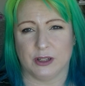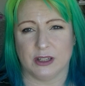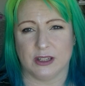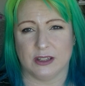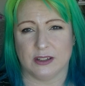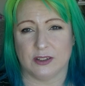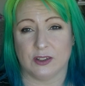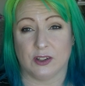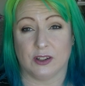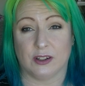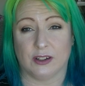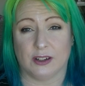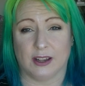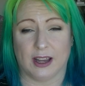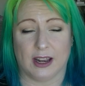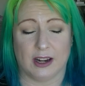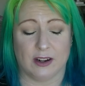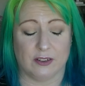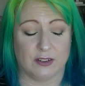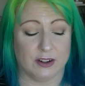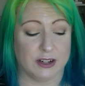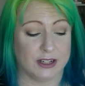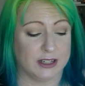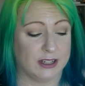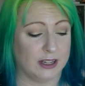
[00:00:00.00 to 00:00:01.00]
it in certain
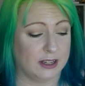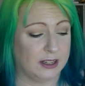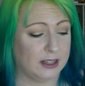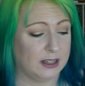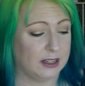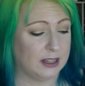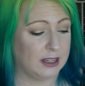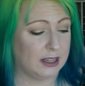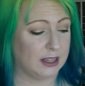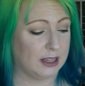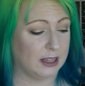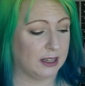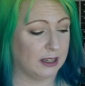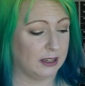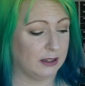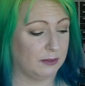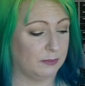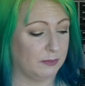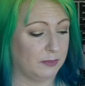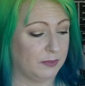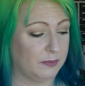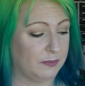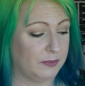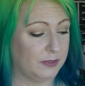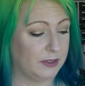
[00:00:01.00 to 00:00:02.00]
categories.
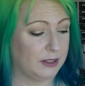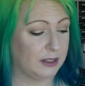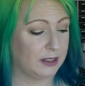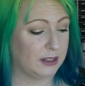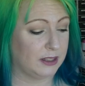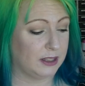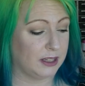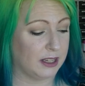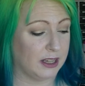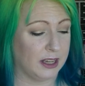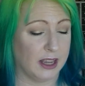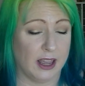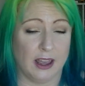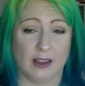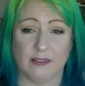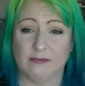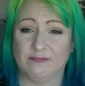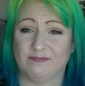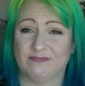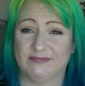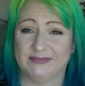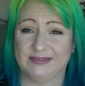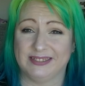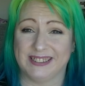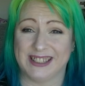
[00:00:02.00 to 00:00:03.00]
Um, yeah,
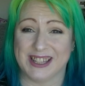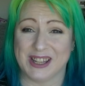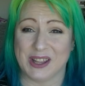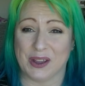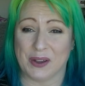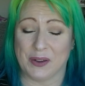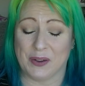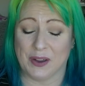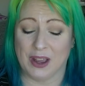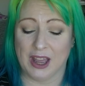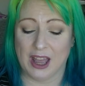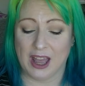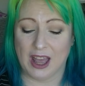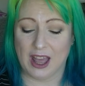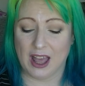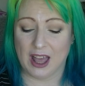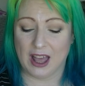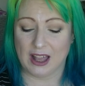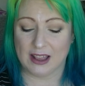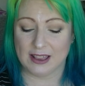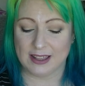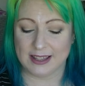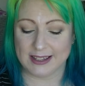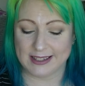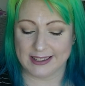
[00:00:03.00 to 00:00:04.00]
so
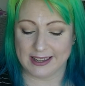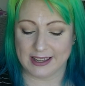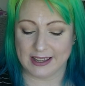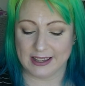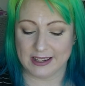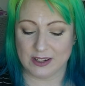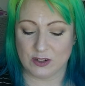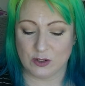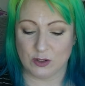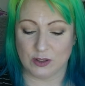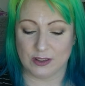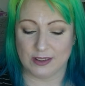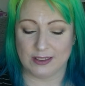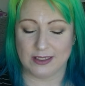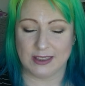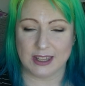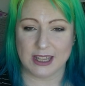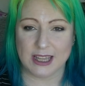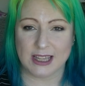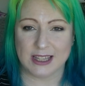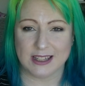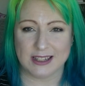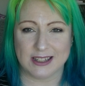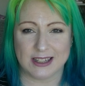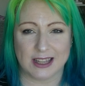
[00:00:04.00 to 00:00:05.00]
let's get into the
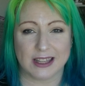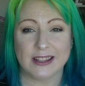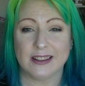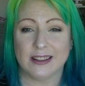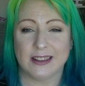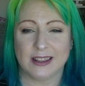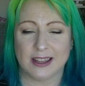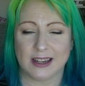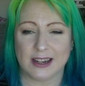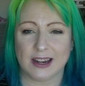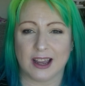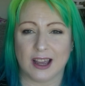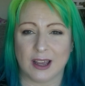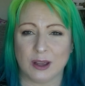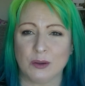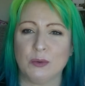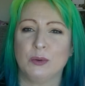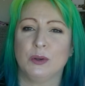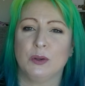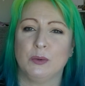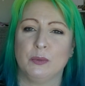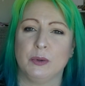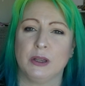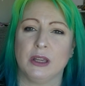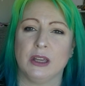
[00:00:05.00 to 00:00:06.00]
things that I
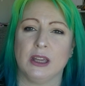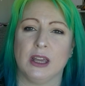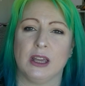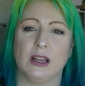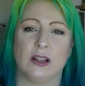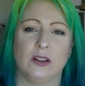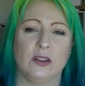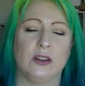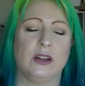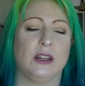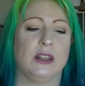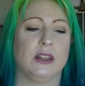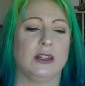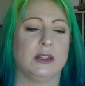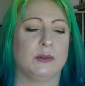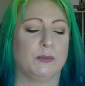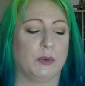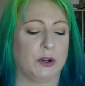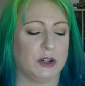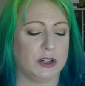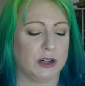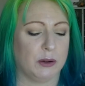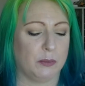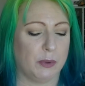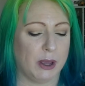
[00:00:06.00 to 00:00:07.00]
will be including in this
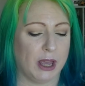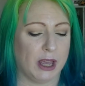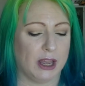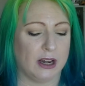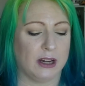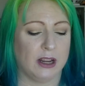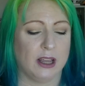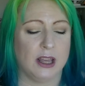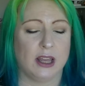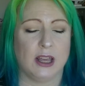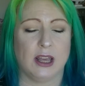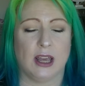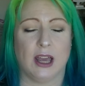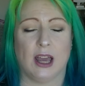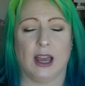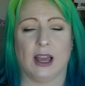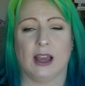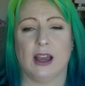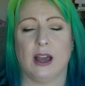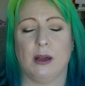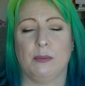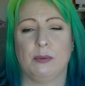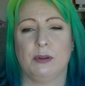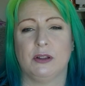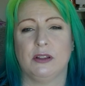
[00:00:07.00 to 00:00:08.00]
project pan. A
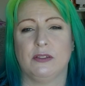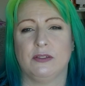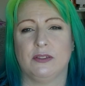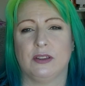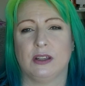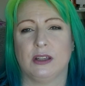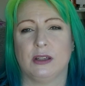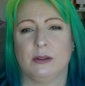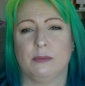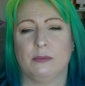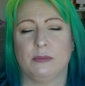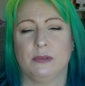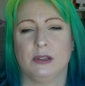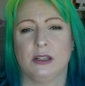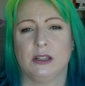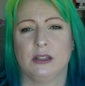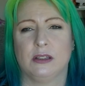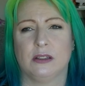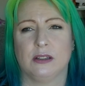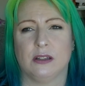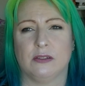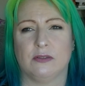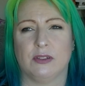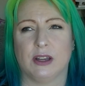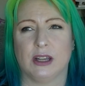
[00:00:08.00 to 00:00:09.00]
couple of them,
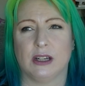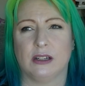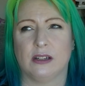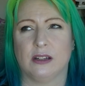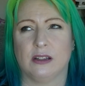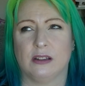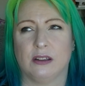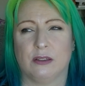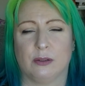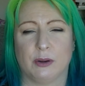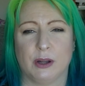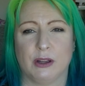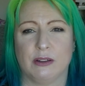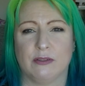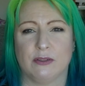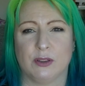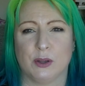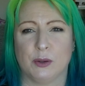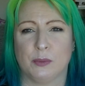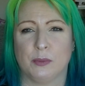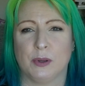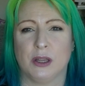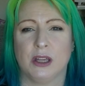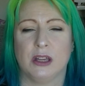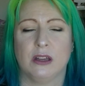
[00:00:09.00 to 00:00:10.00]
in fact, three of
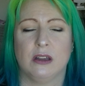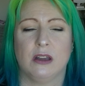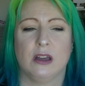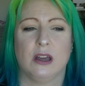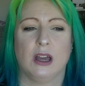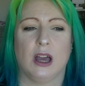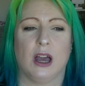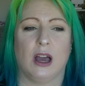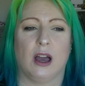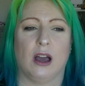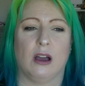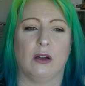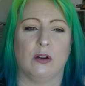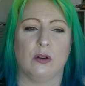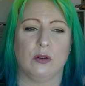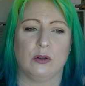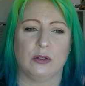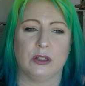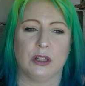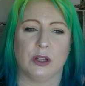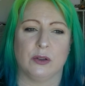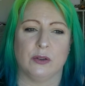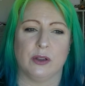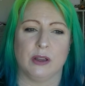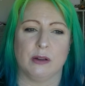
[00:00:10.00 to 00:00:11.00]
them, are
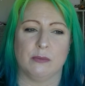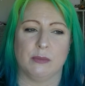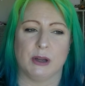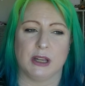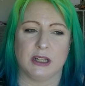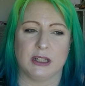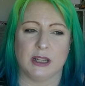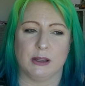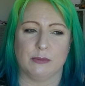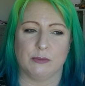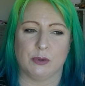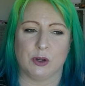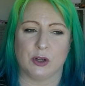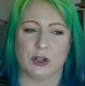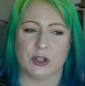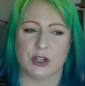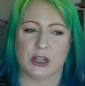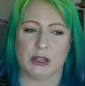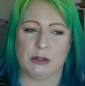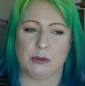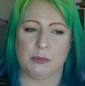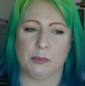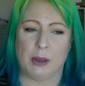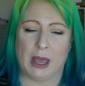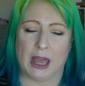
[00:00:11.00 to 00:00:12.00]
also in my team
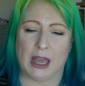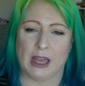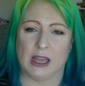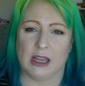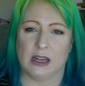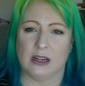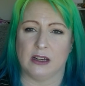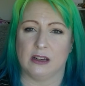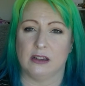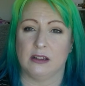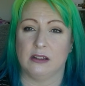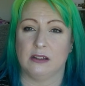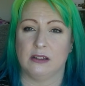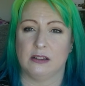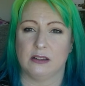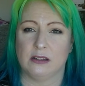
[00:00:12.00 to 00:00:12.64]
project pan